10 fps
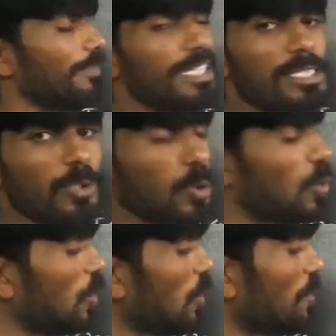means 2
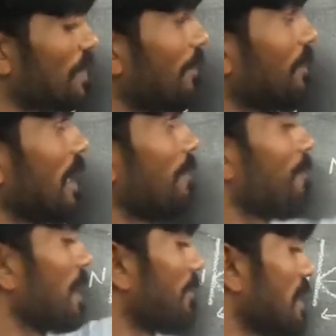loops of the
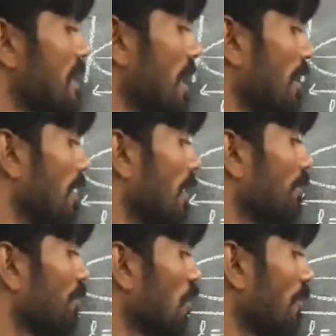frequency
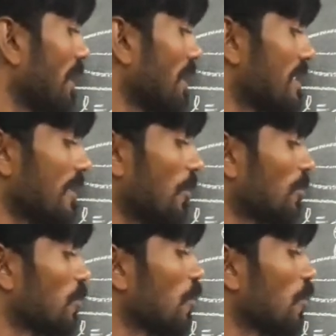mu 1 is equal to 2